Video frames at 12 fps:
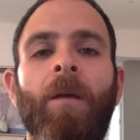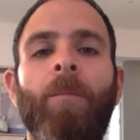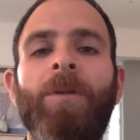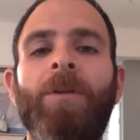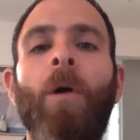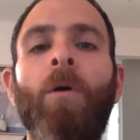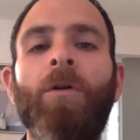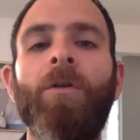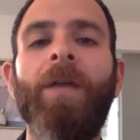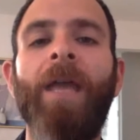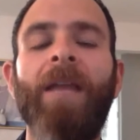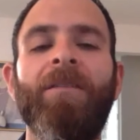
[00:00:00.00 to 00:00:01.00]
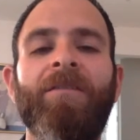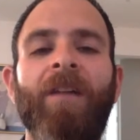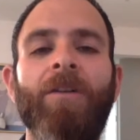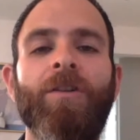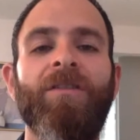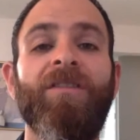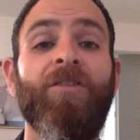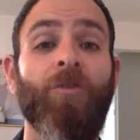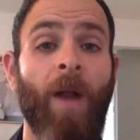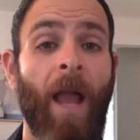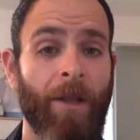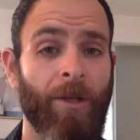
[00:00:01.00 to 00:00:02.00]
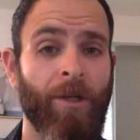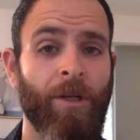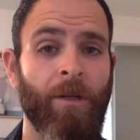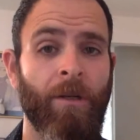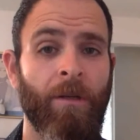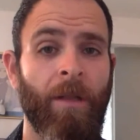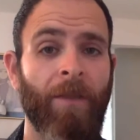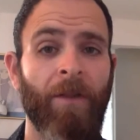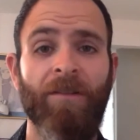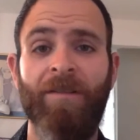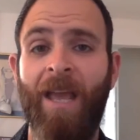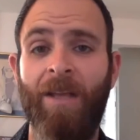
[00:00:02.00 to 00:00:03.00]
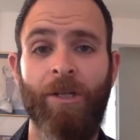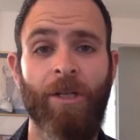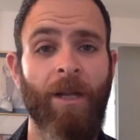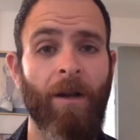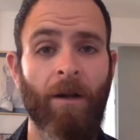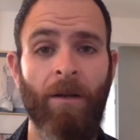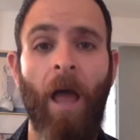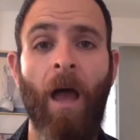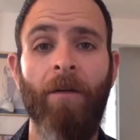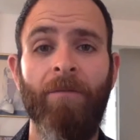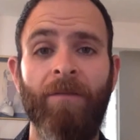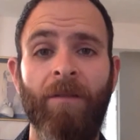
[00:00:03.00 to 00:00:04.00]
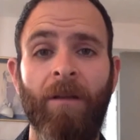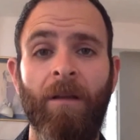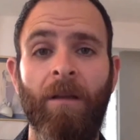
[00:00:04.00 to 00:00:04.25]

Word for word: but don't create such a stretch that there's tension in our lives.